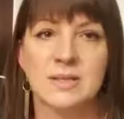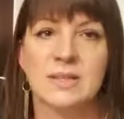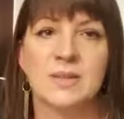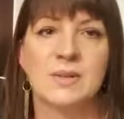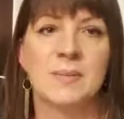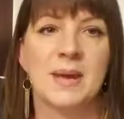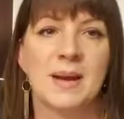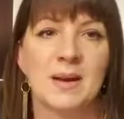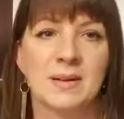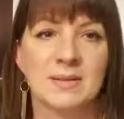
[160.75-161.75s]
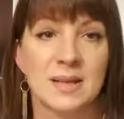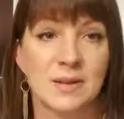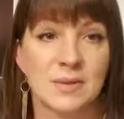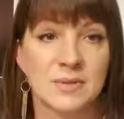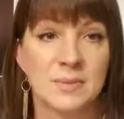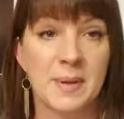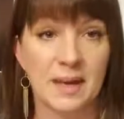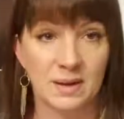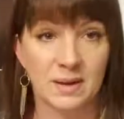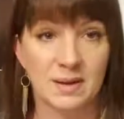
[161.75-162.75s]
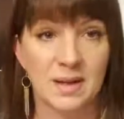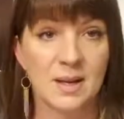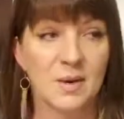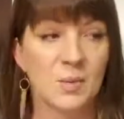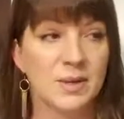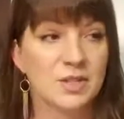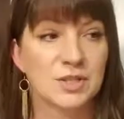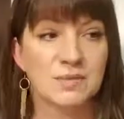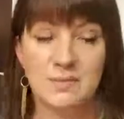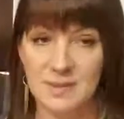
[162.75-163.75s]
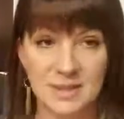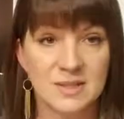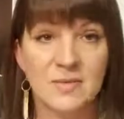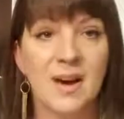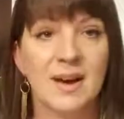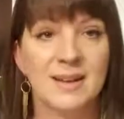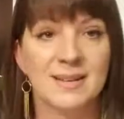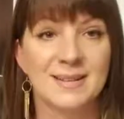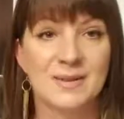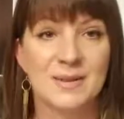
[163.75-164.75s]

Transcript: to do to make ourselves better, which is fine.